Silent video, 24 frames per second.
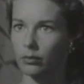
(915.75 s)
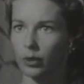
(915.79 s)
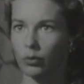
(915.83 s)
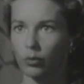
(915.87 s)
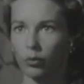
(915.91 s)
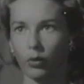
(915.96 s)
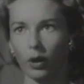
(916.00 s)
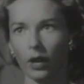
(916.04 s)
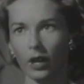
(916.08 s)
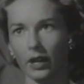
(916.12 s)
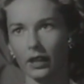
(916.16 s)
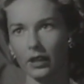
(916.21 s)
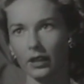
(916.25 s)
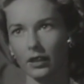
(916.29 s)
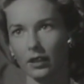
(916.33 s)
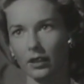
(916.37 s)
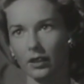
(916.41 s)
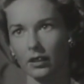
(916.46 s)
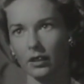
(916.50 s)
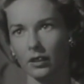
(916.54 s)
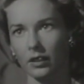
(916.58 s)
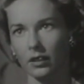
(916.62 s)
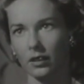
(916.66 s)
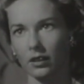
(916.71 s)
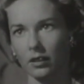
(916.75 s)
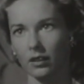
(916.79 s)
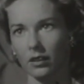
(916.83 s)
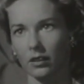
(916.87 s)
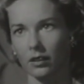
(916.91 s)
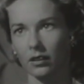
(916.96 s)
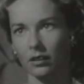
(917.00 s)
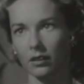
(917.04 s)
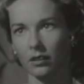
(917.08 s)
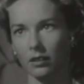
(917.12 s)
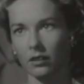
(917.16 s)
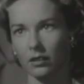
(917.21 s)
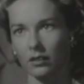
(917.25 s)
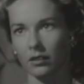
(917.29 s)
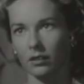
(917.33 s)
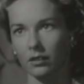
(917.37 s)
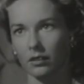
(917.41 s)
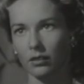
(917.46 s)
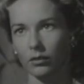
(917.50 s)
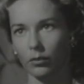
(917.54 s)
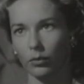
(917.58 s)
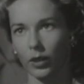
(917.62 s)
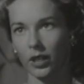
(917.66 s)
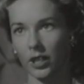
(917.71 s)
But why?
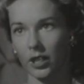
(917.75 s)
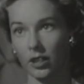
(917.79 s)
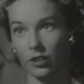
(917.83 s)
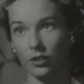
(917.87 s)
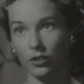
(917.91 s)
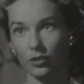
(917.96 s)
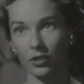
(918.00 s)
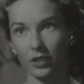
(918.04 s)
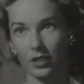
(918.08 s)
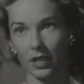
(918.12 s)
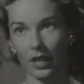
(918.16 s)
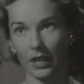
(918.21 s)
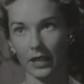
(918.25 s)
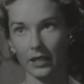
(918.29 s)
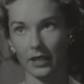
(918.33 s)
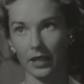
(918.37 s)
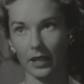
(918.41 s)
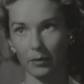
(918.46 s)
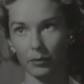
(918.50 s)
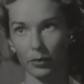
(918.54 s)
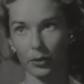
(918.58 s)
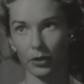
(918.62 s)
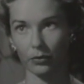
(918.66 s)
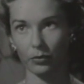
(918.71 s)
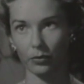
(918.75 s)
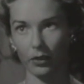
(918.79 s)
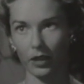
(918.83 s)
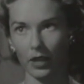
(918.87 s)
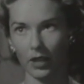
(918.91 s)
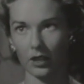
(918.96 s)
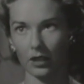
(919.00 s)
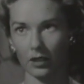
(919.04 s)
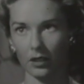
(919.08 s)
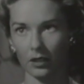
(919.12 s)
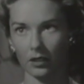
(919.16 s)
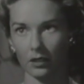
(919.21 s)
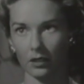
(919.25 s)
When did you decide to let Bert win?